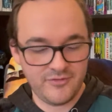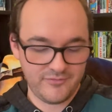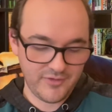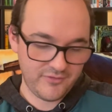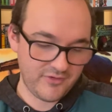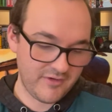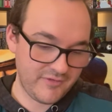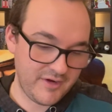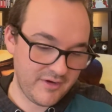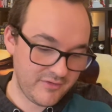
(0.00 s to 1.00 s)
First
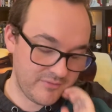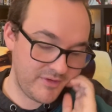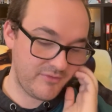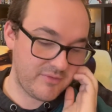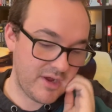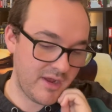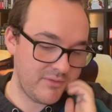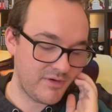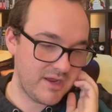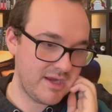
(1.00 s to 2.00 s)
off here, the reason why I
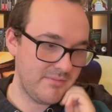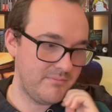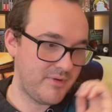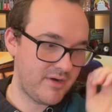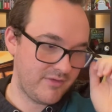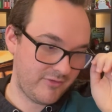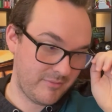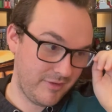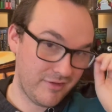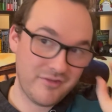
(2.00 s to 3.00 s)
went ahead and bought
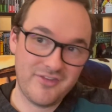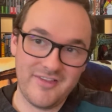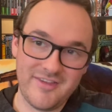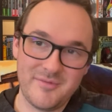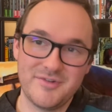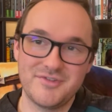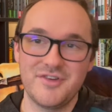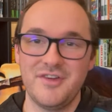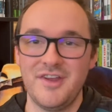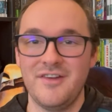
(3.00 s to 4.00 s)
some of the other sets I want to
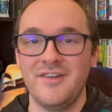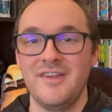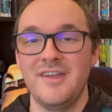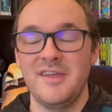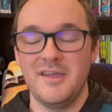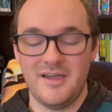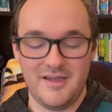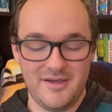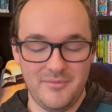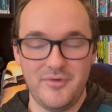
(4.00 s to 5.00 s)
show here
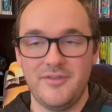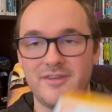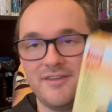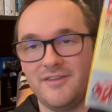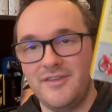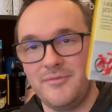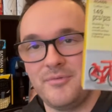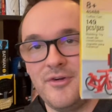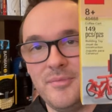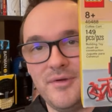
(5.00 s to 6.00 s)
was because of this
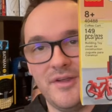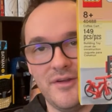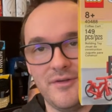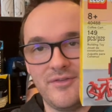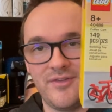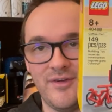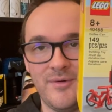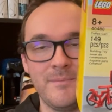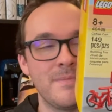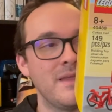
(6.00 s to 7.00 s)
promo here.
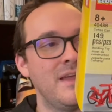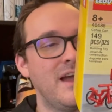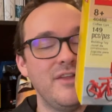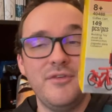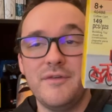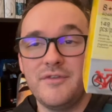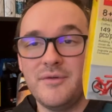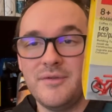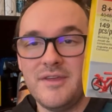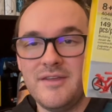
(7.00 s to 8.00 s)
So I do have
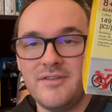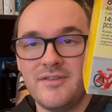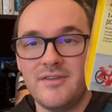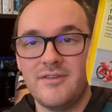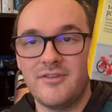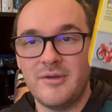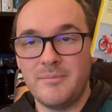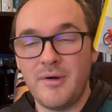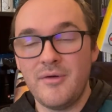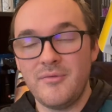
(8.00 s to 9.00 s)
two of these. So I
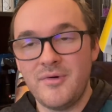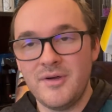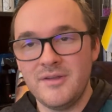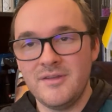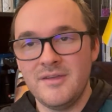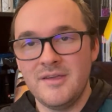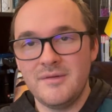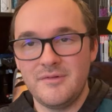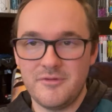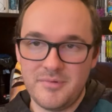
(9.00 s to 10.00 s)
bought one
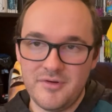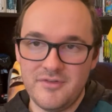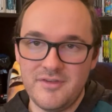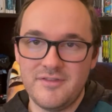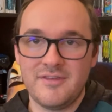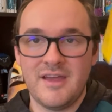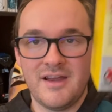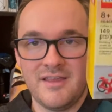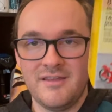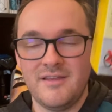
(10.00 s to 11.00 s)
with a purchase,
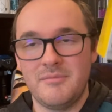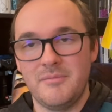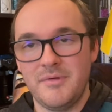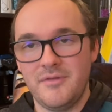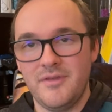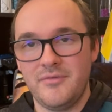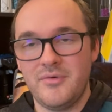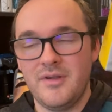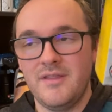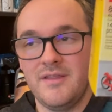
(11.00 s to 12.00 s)
got it. I'm going to build this
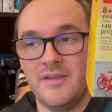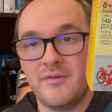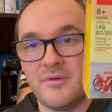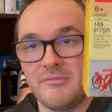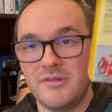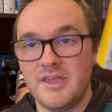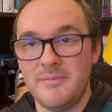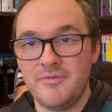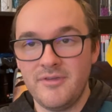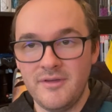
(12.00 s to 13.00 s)
one. And then the other one I'm going to
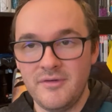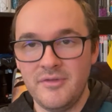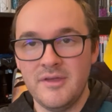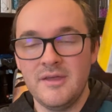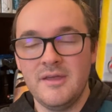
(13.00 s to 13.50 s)
keep sealed.